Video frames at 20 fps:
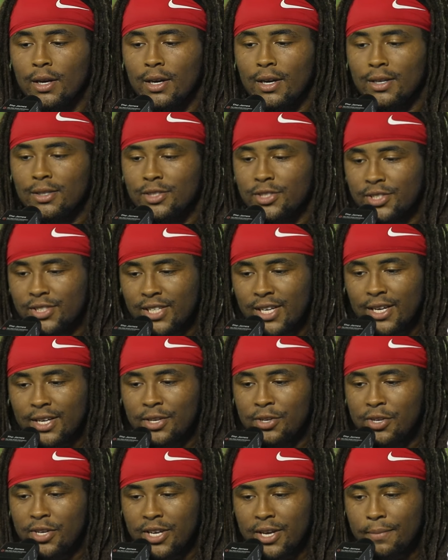I'll just say
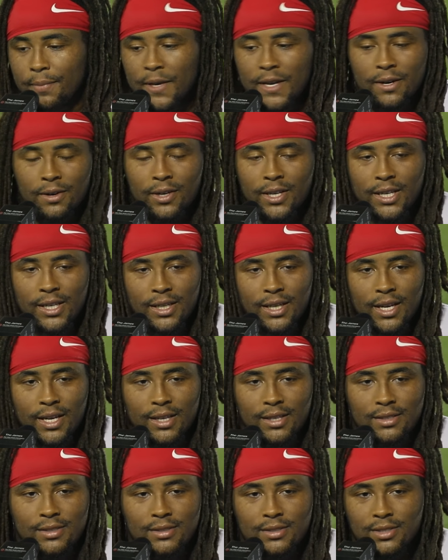you can get beat on any
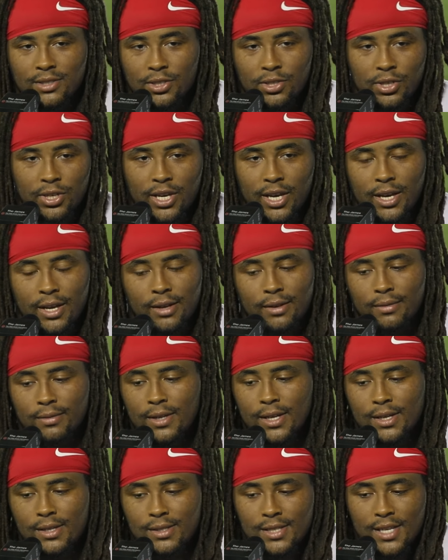day. So you can't
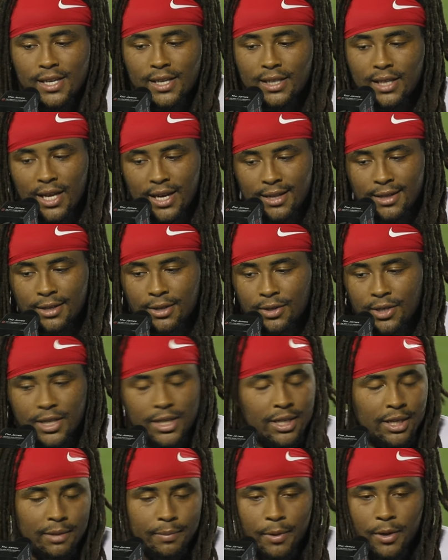take it lightly on
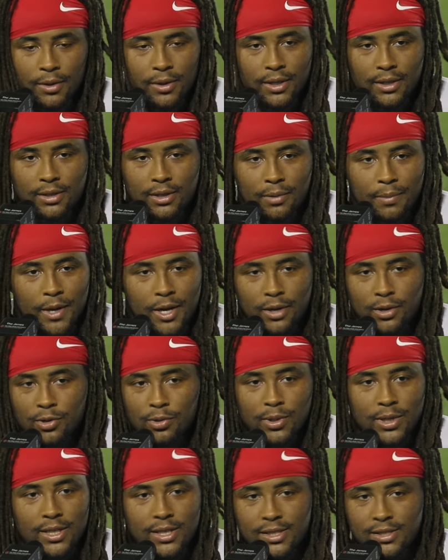any opponent, no matter
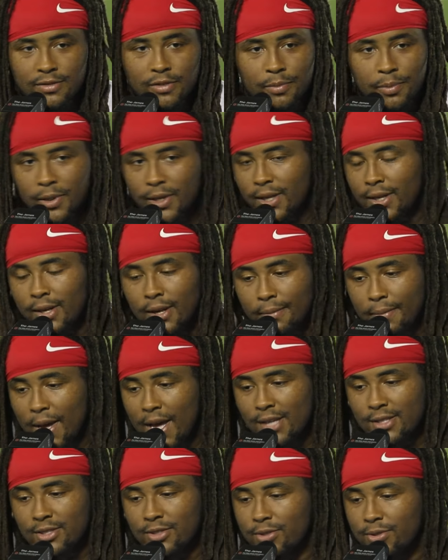who it is. If you're playing a
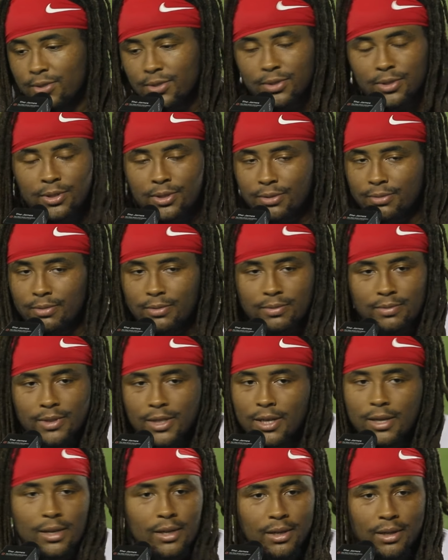MAC school or
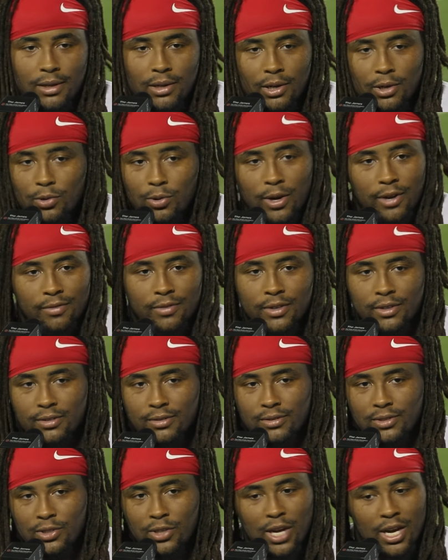whoever,
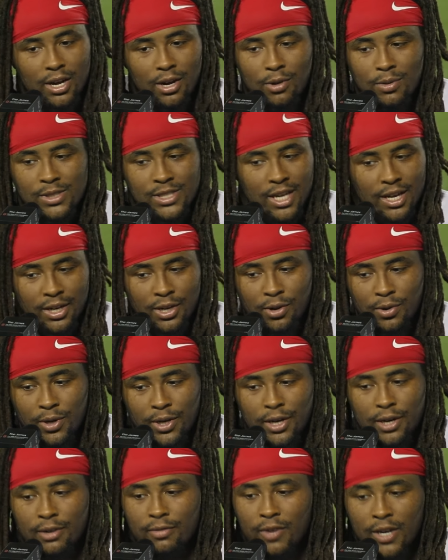you always got to go in
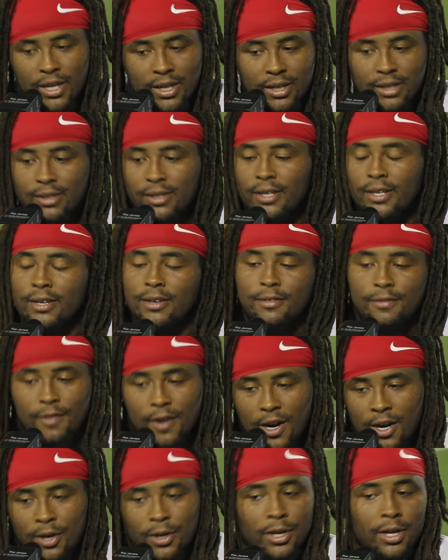there ready,
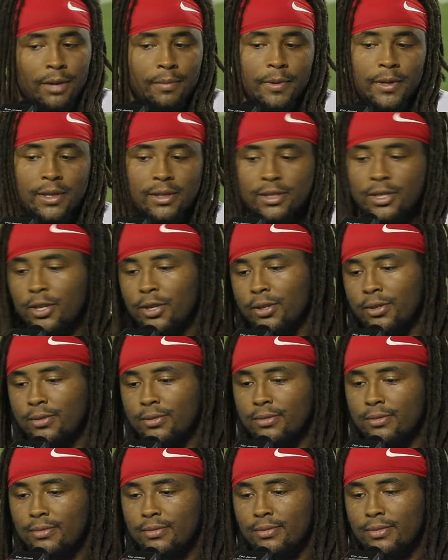fired up, and, you know,
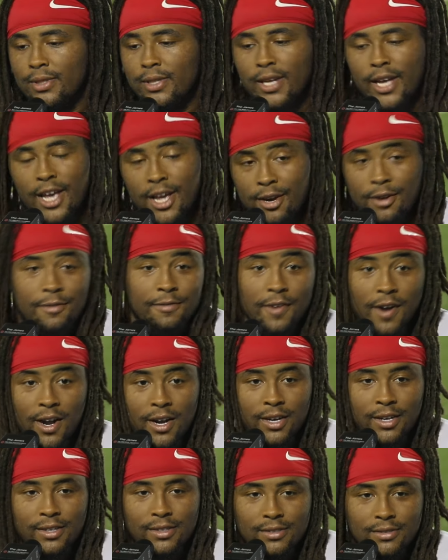head on
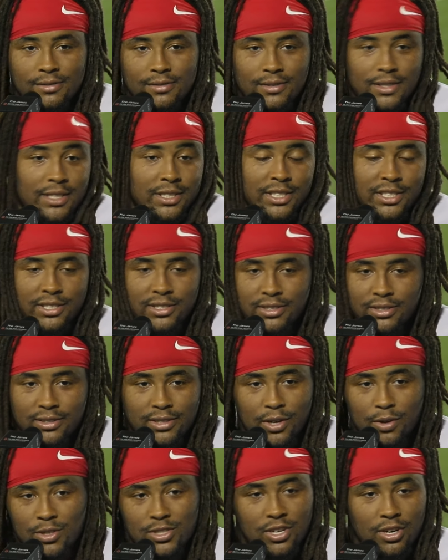fire, and just
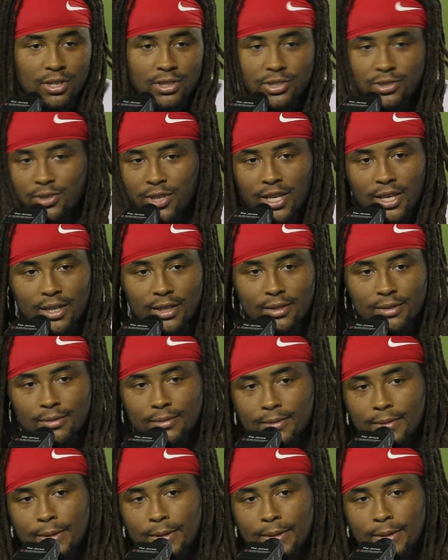go as hard as you can.